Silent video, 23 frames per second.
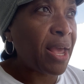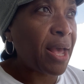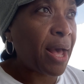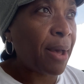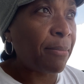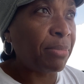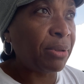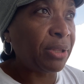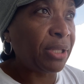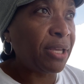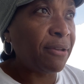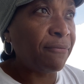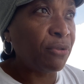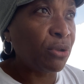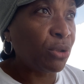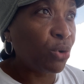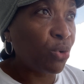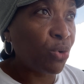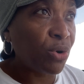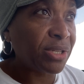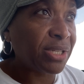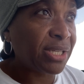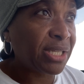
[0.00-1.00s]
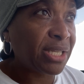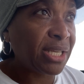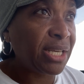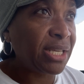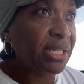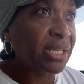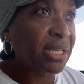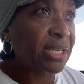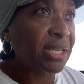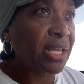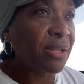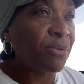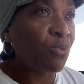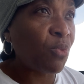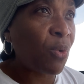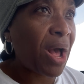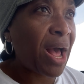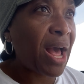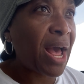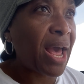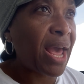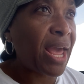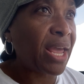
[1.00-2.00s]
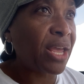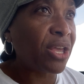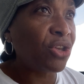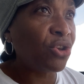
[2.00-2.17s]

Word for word: I believe the Lord sees it and why